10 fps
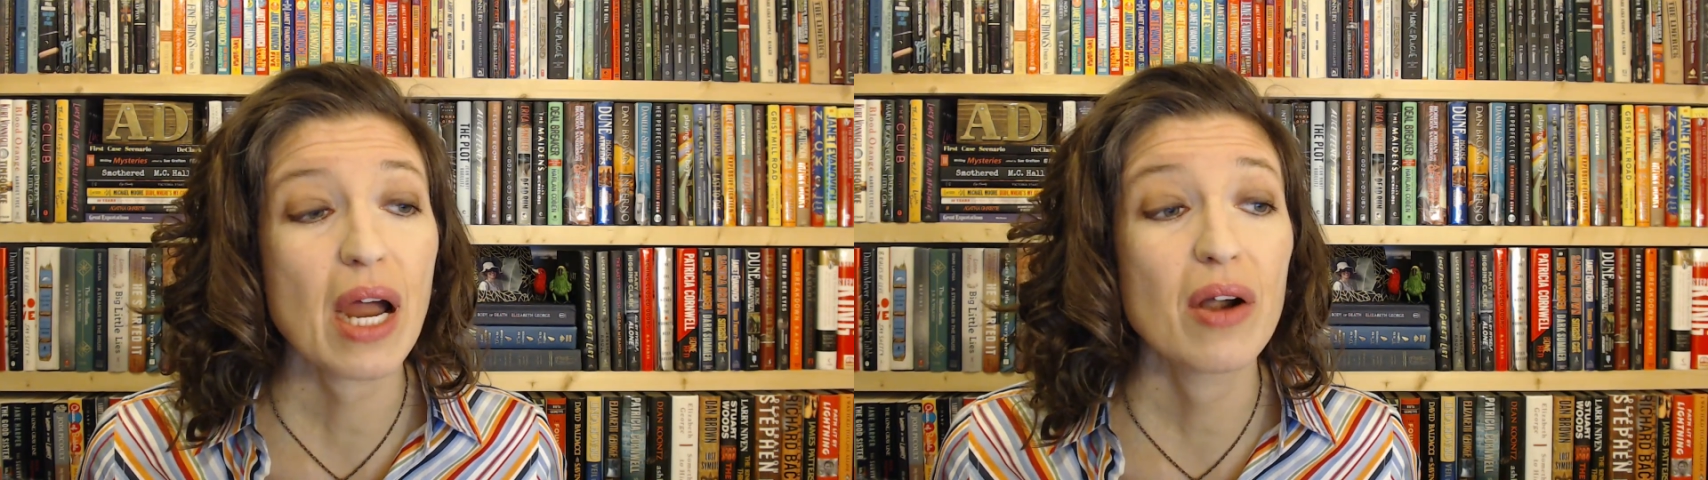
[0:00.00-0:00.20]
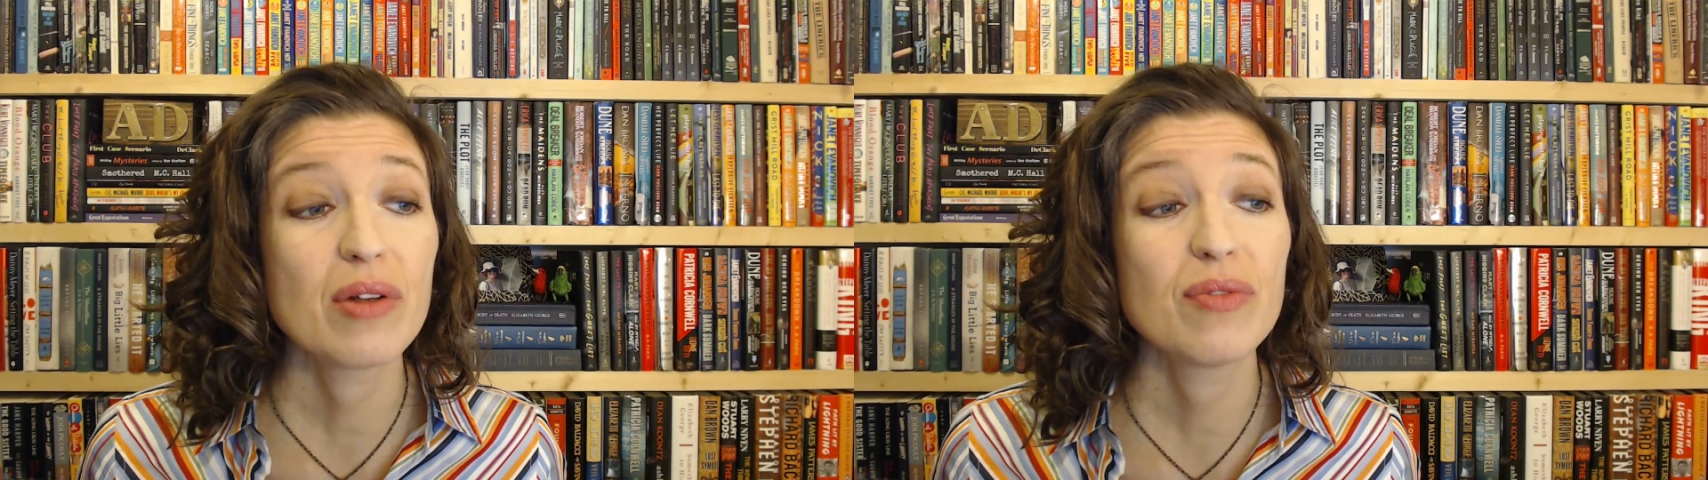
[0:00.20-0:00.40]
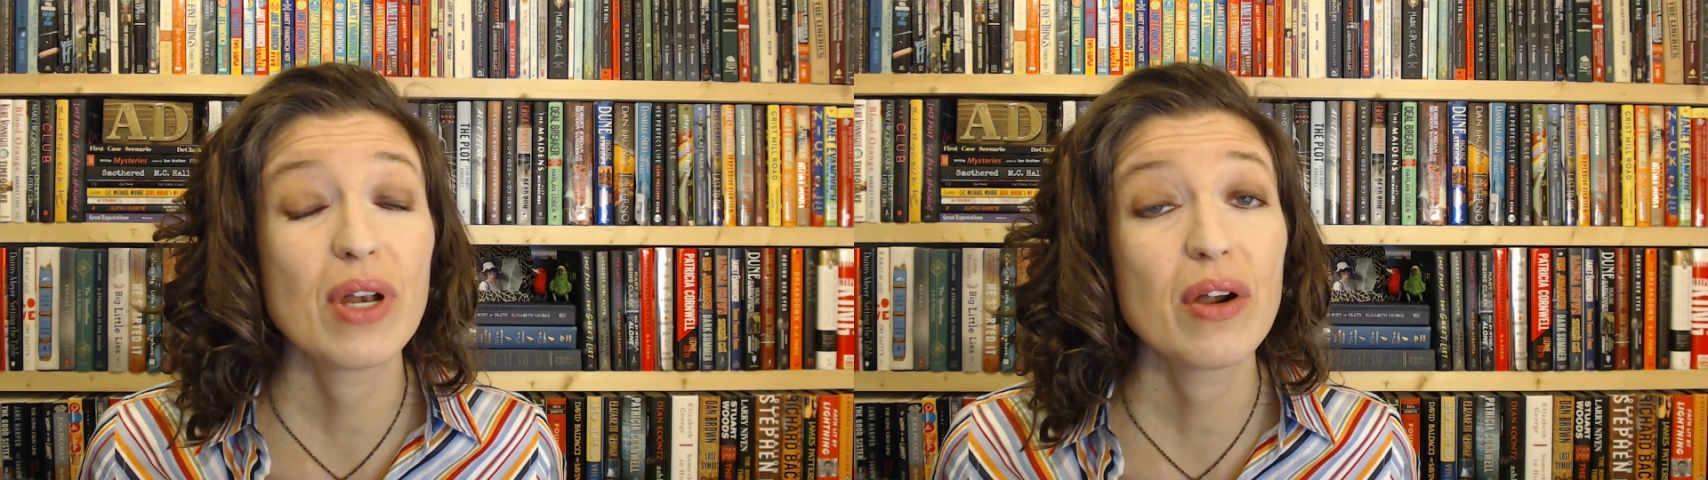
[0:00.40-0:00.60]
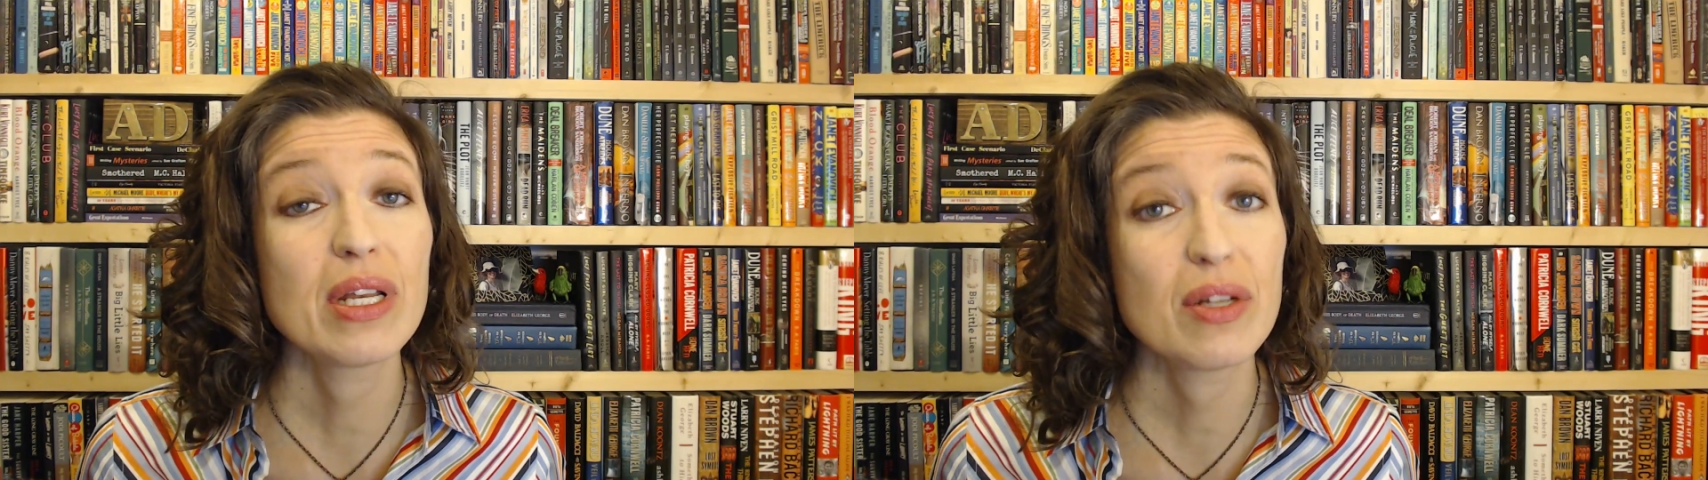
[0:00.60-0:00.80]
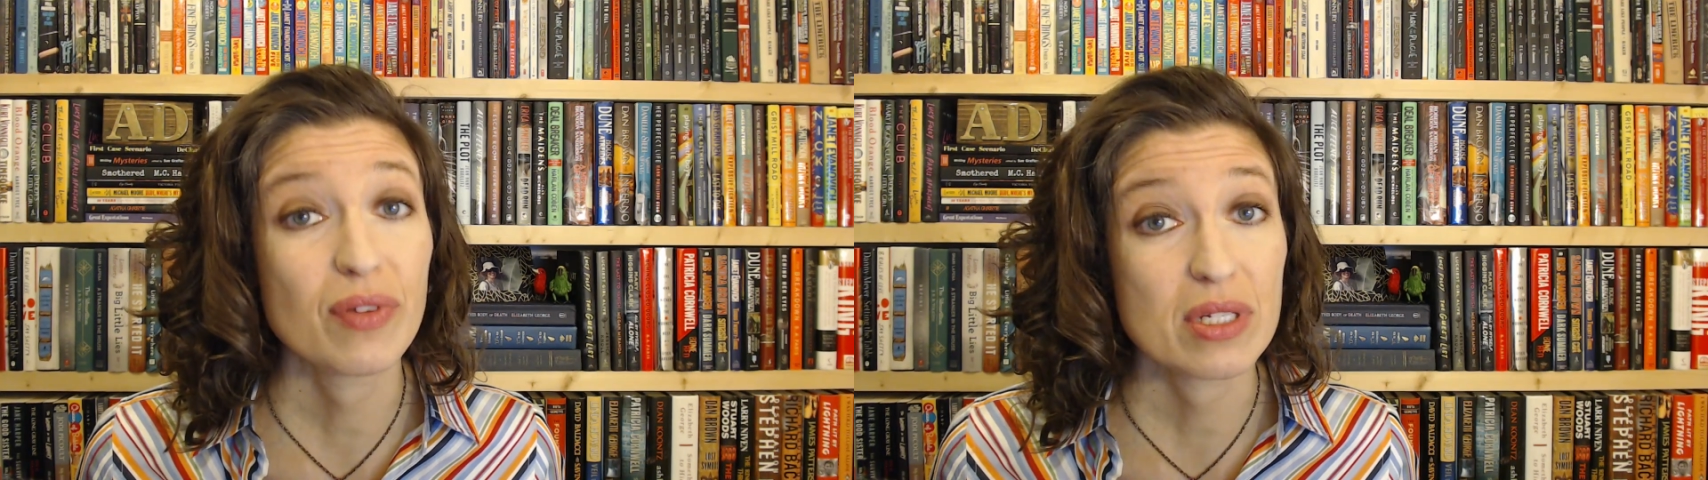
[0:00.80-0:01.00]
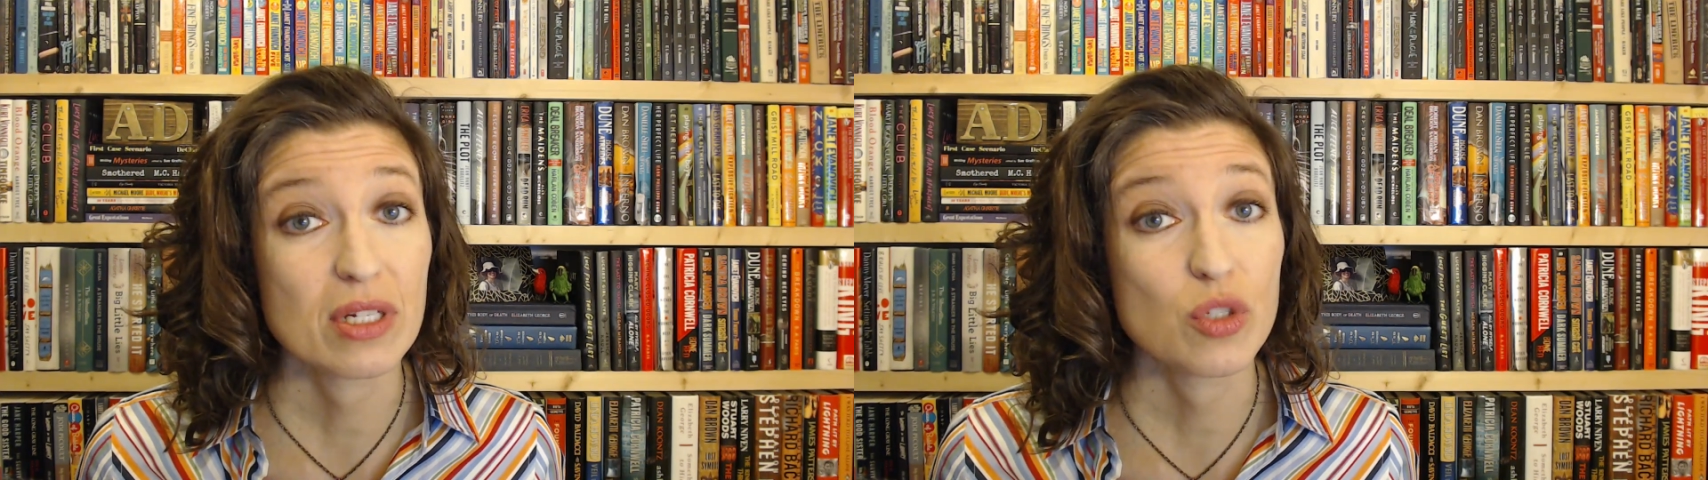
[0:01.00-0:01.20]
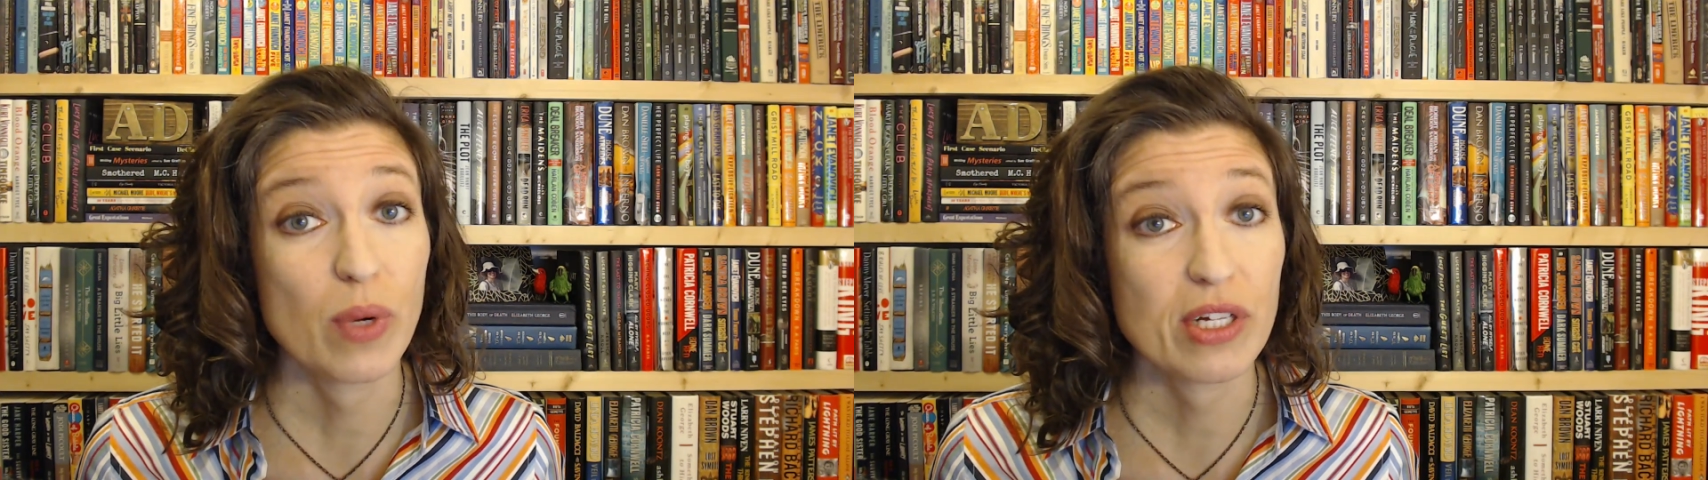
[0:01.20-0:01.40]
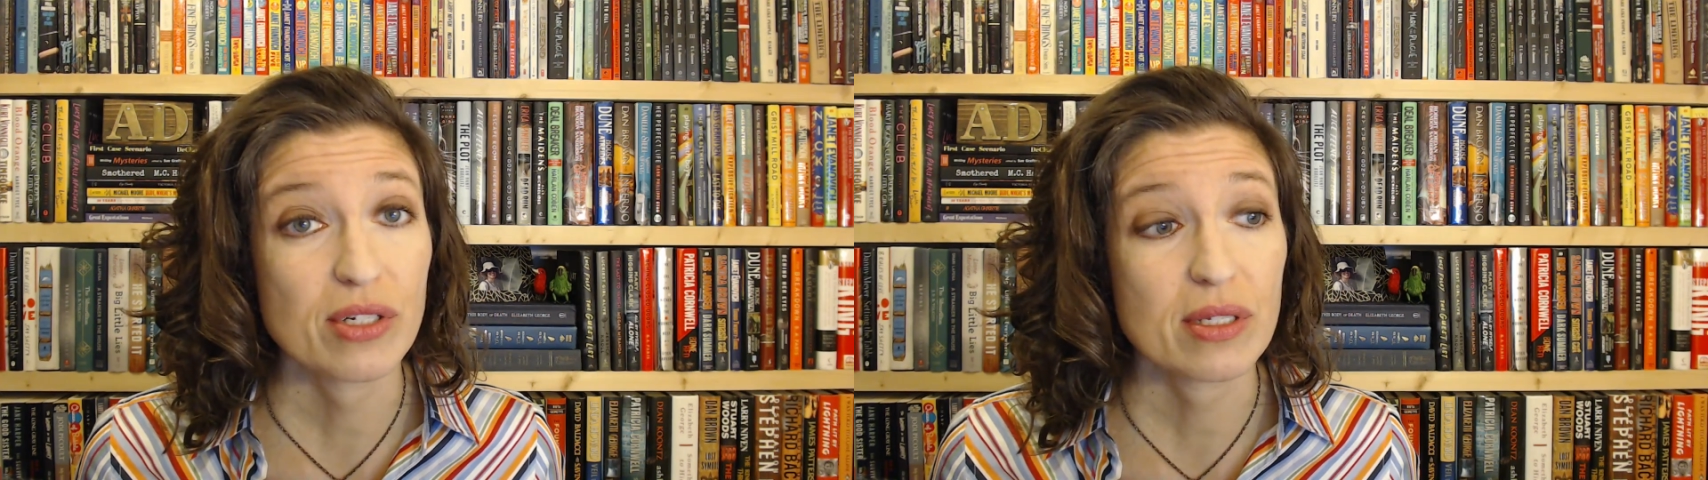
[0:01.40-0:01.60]
are in very different
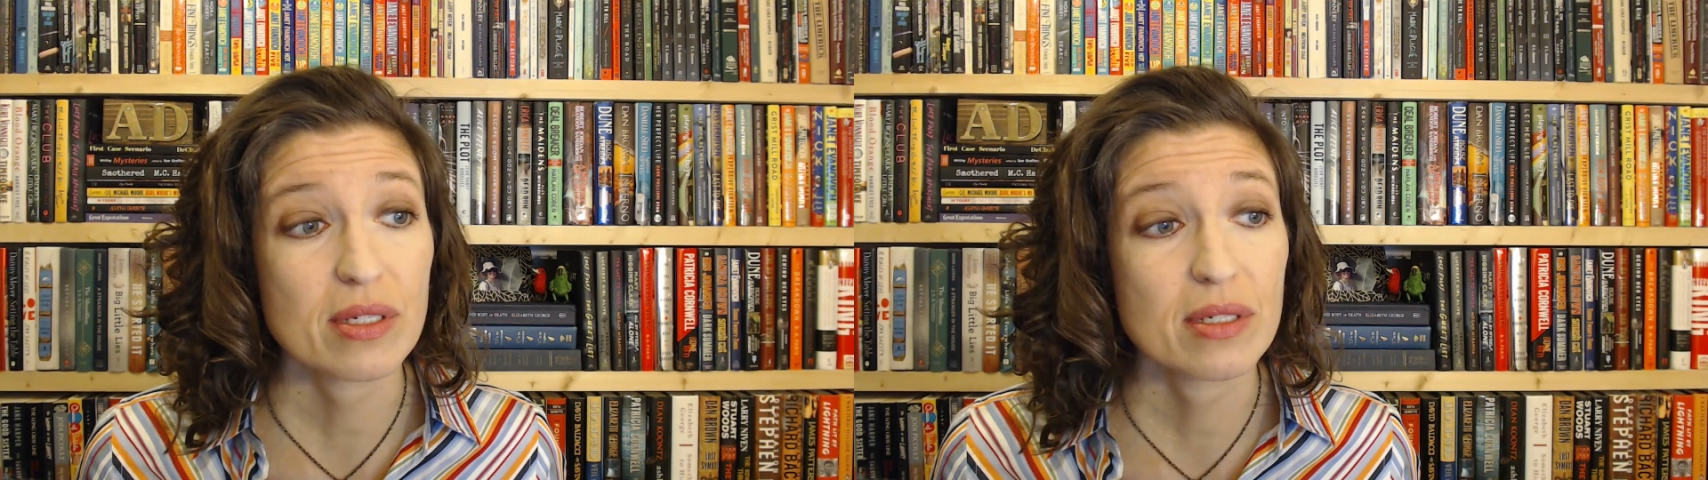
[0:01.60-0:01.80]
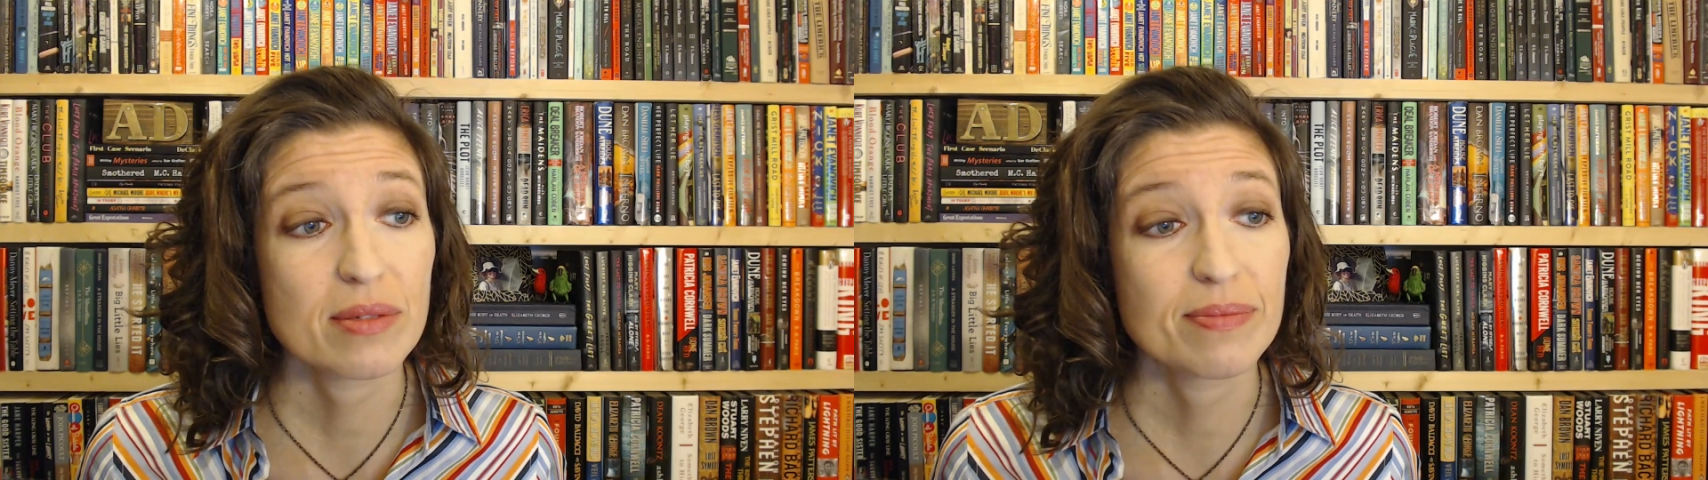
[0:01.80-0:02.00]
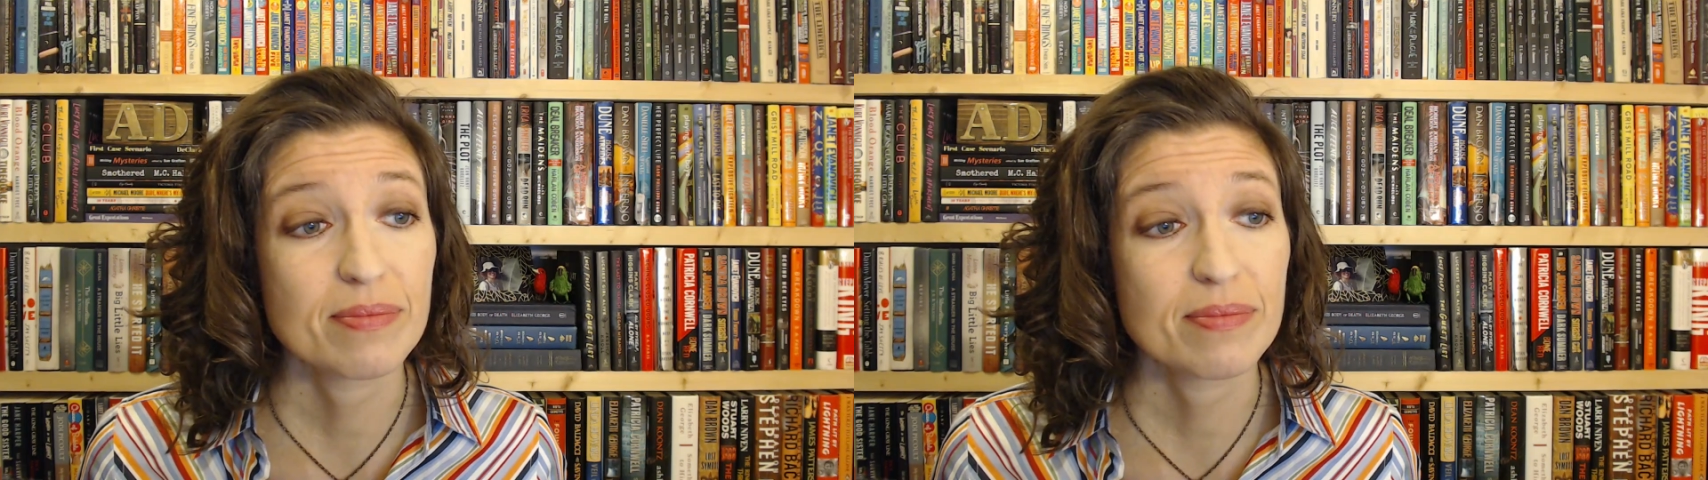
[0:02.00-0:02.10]
situations.